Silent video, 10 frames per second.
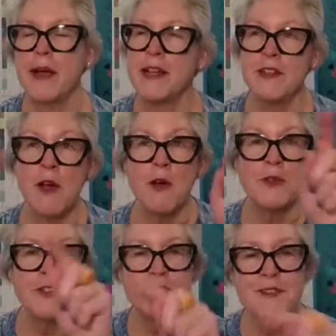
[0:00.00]
I know
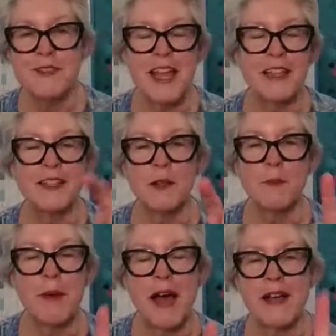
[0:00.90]
you use that
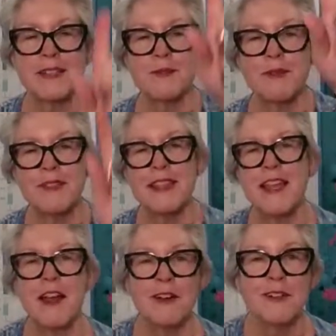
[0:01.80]
little box with
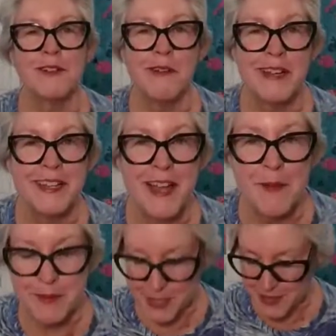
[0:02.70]
the arrow going
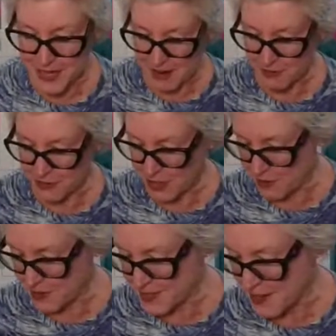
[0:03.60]
up to
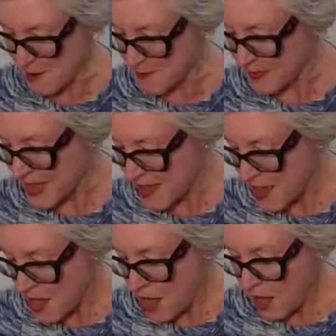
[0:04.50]
download. So,
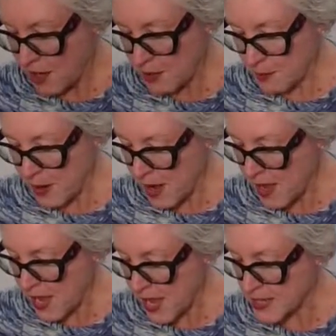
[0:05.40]
all
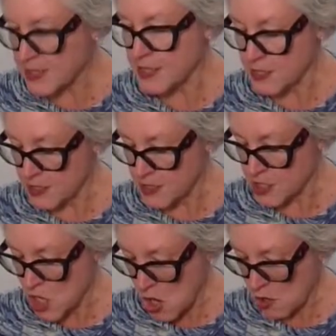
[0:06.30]
right.
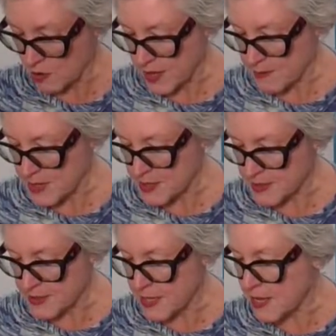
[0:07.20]
So let me
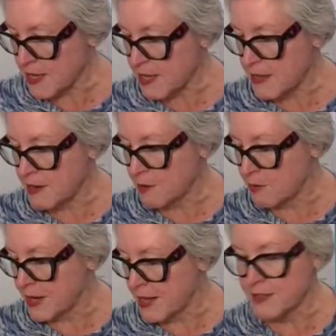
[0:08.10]
see here.
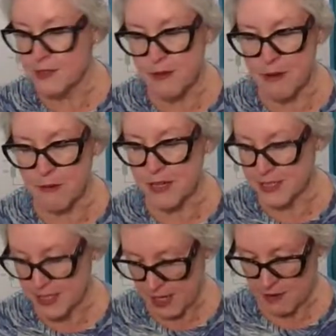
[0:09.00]
What else do I want to
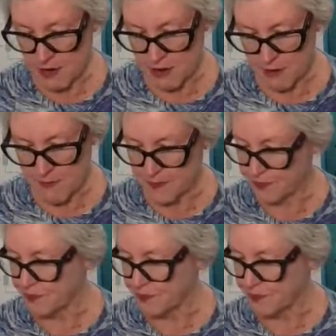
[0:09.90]
tell you?